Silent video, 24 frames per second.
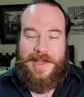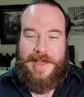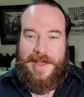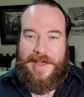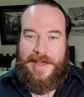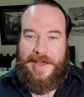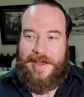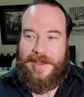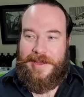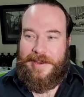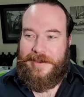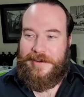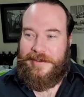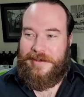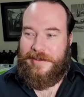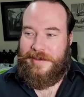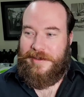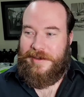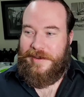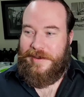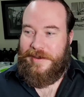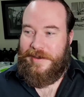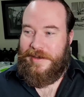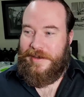And
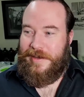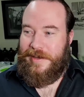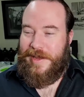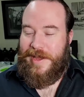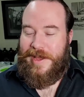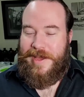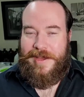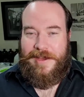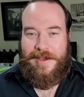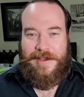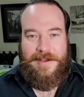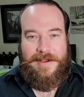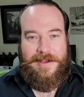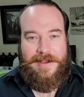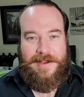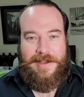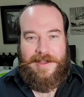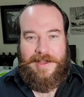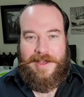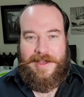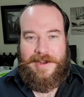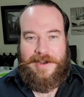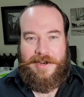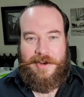yeah, I
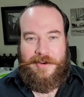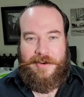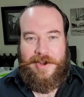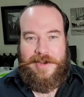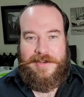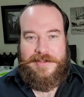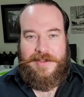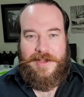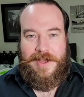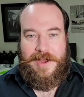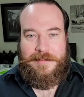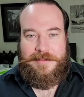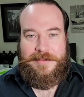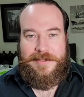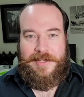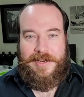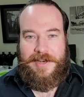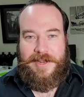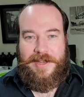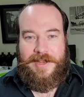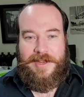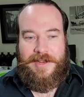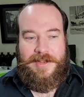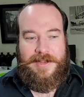had a great time
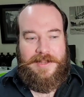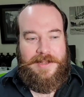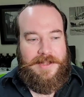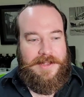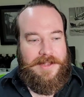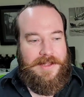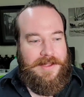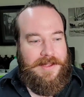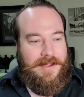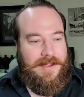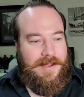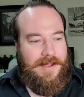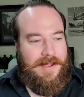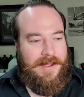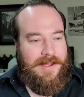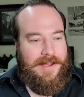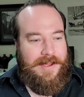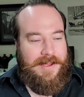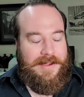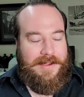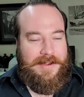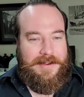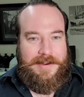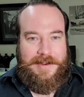today.
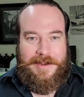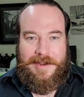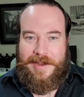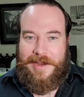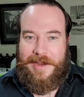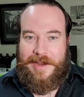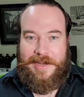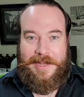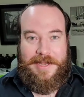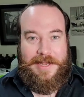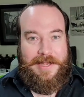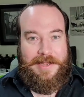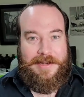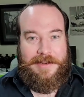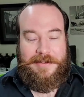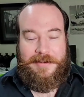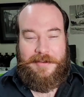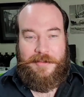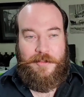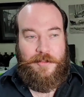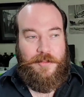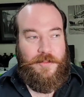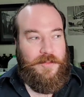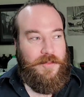Again,
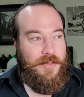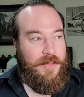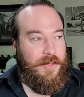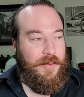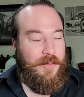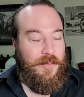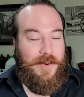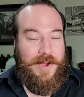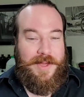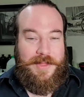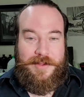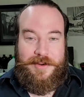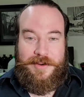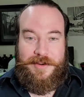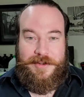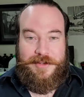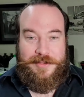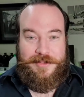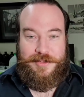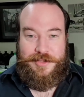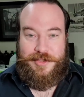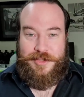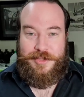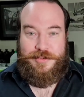the weather
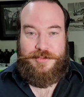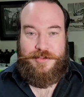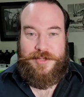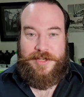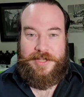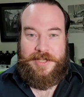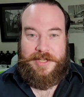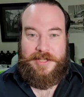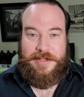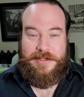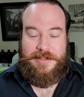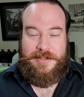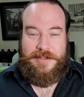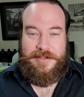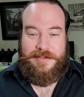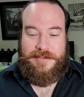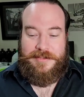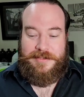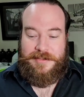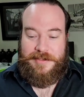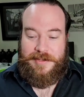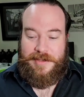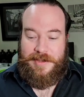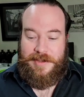is just
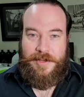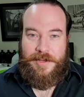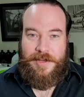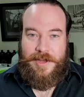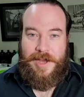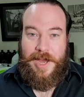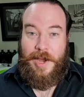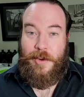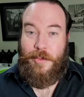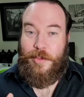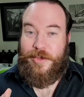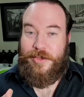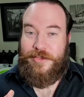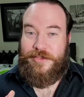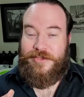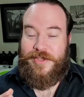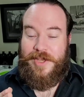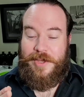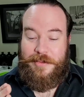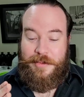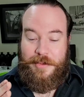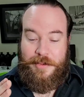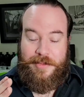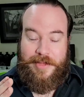ridiculous. I will
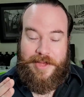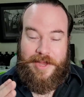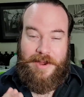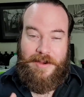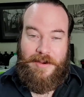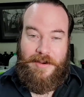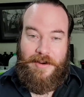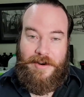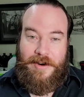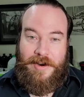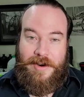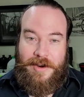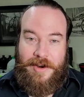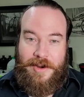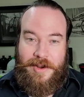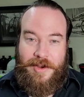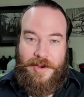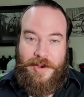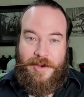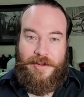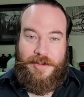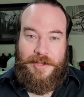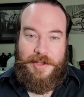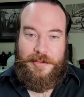say, though, they are
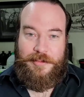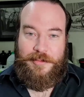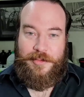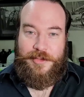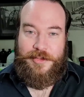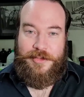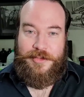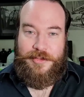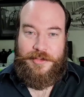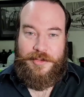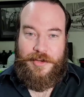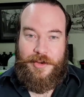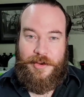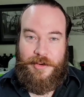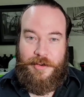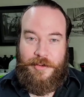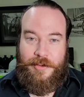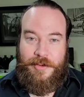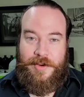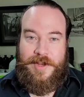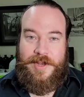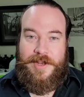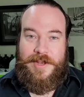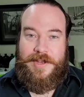calling for
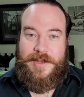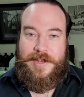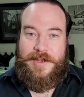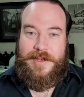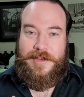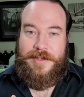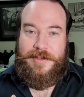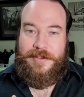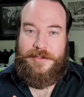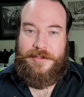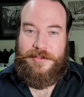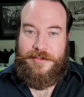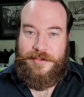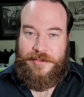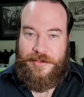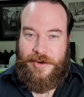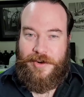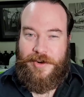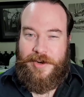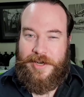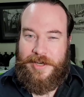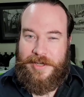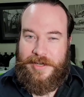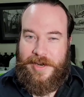snow
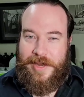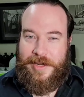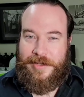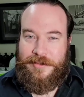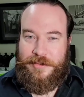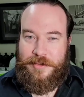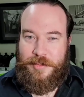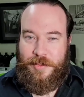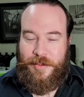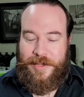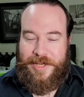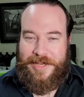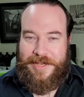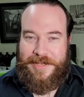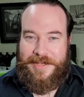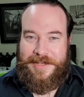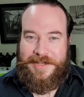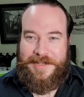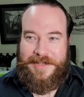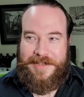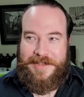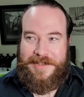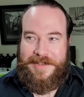starting next week.